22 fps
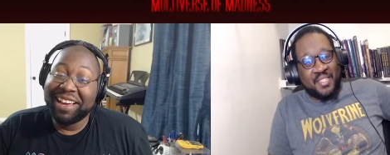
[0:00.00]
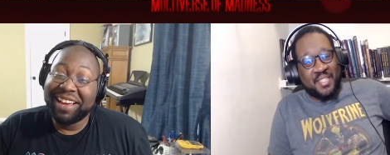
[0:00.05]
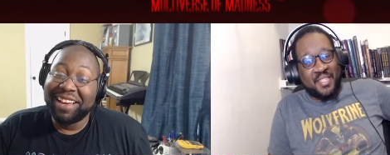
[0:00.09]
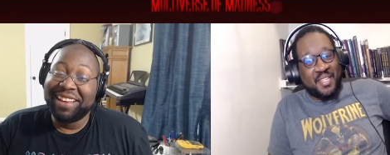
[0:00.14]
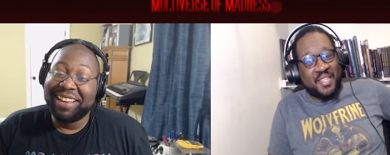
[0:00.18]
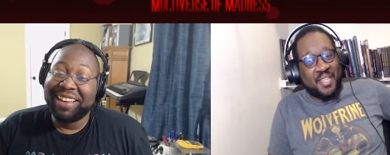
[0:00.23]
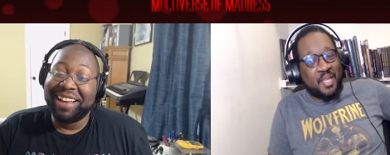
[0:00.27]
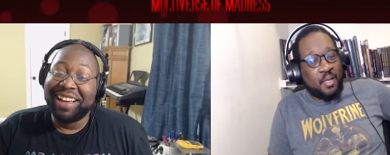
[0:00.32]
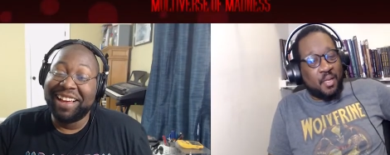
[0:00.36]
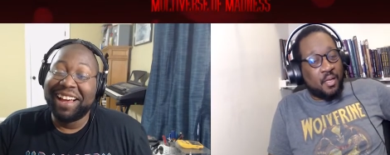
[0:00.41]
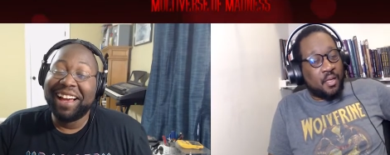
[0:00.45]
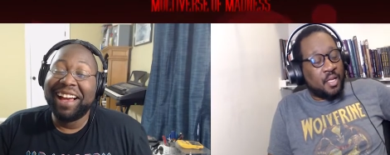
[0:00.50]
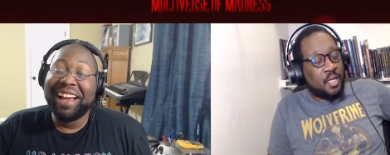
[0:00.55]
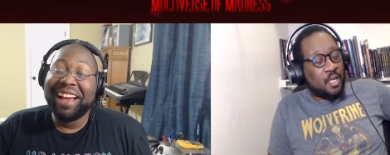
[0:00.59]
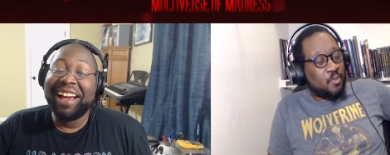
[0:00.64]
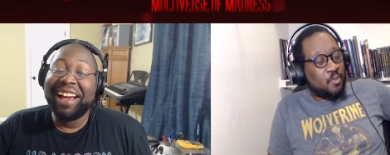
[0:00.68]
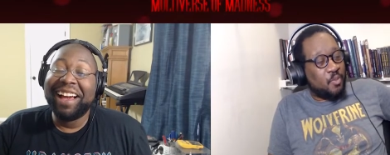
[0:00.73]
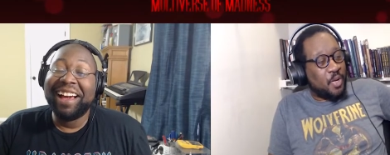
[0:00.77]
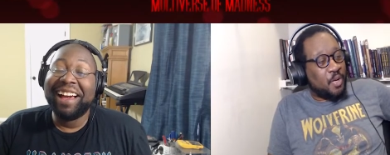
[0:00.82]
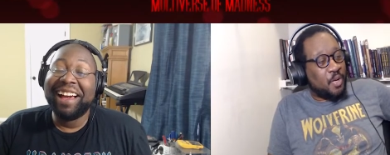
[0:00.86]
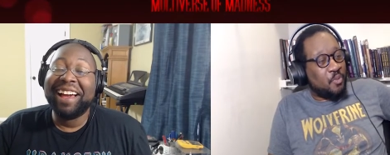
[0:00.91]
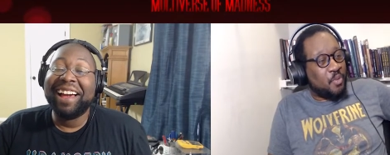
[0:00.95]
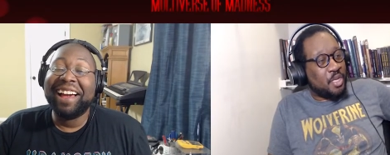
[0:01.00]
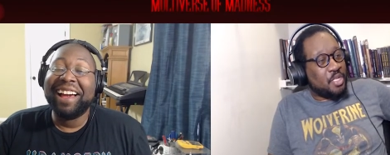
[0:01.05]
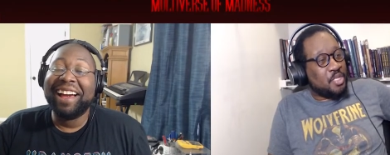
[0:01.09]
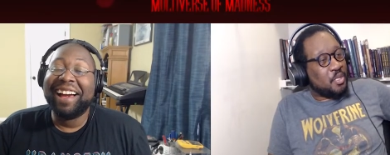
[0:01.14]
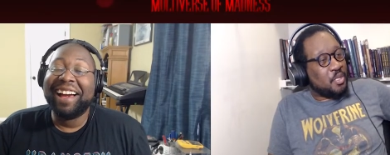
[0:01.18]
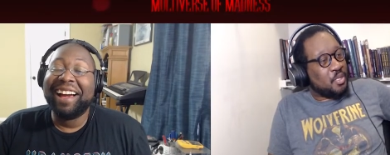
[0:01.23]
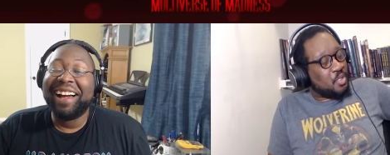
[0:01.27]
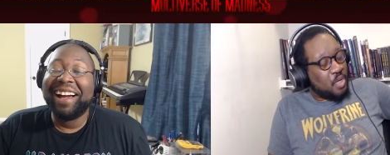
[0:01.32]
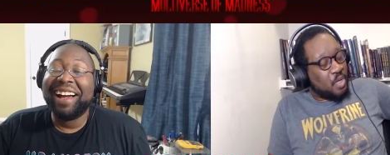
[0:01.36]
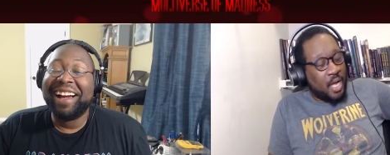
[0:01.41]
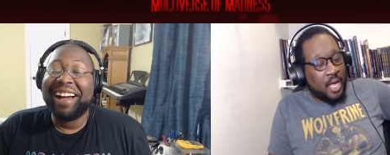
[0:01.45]
Speaker 1: because Reed Richards
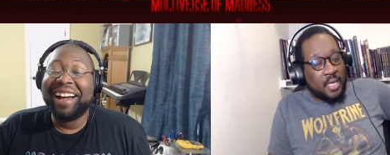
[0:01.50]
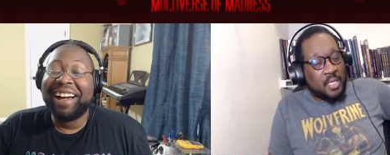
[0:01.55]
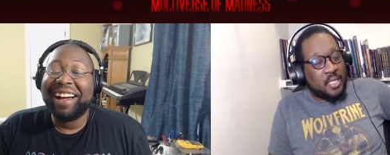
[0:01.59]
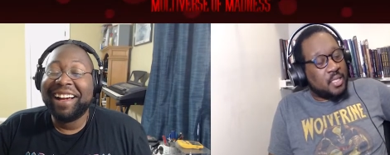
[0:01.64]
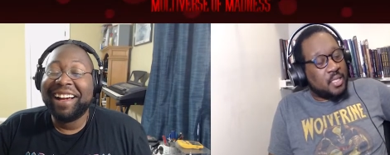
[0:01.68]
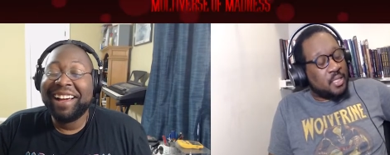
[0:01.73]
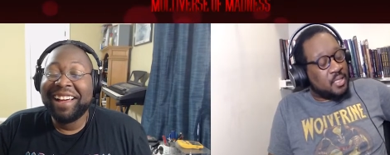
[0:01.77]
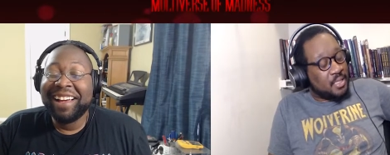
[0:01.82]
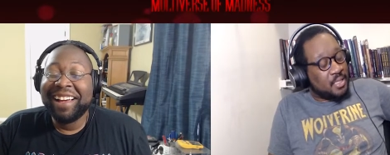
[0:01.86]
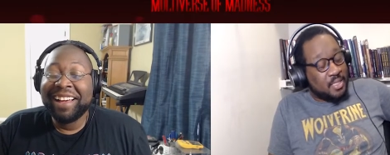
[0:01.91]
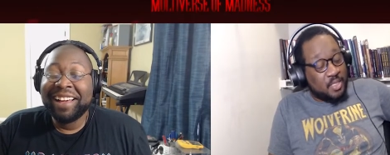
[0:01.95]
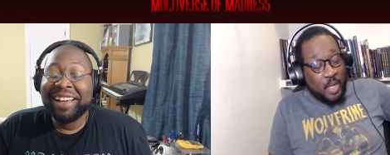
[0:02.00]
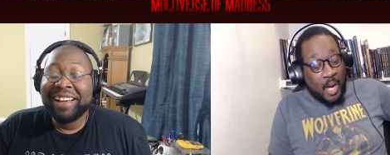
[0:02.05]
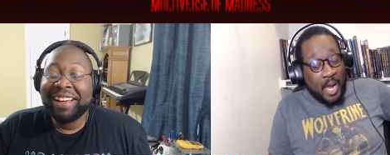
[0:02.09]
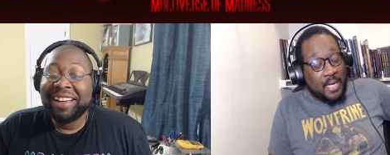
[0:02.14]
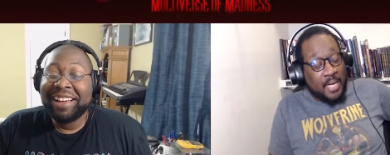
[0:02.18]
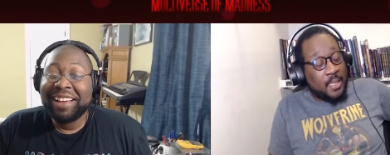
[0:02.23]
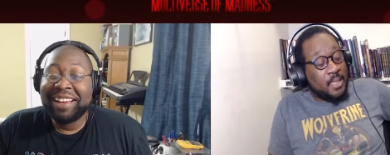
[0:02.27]
trying to trying to